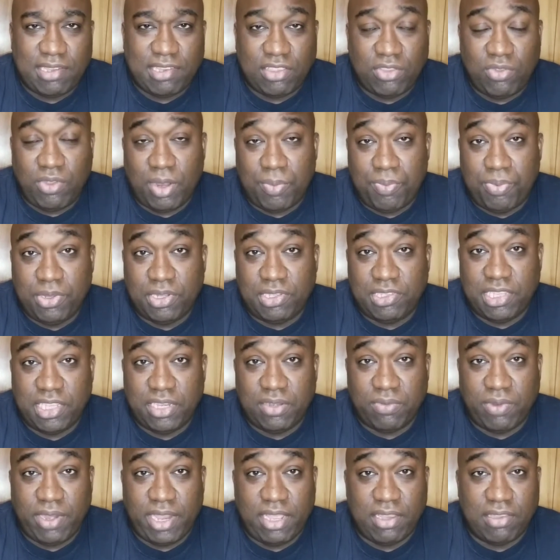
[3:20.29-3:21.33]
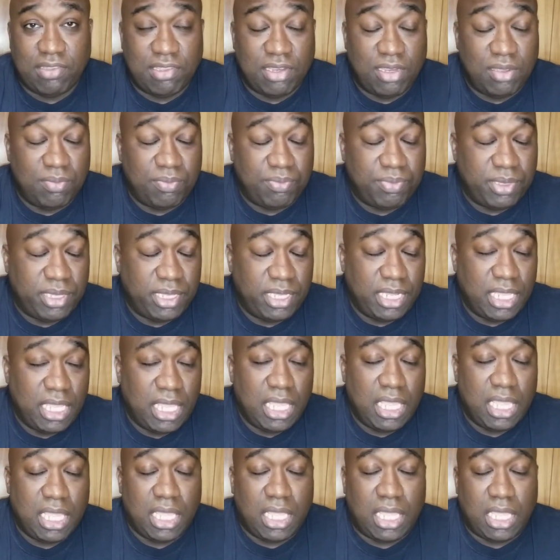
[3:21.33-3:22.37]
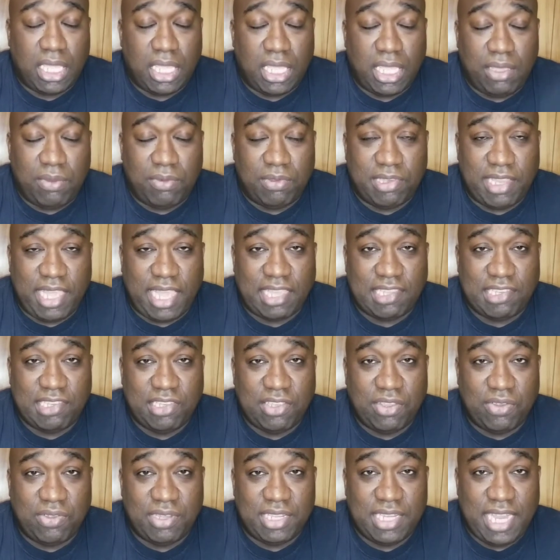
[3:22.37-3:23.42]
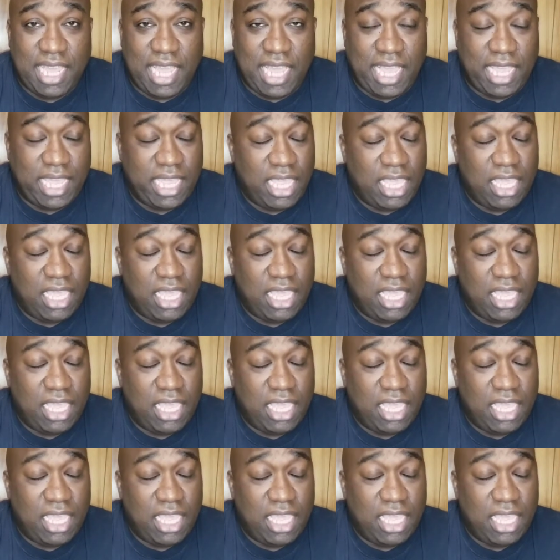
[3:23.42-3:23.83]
I thought I put 10 rounds in it, but it was actually only 9.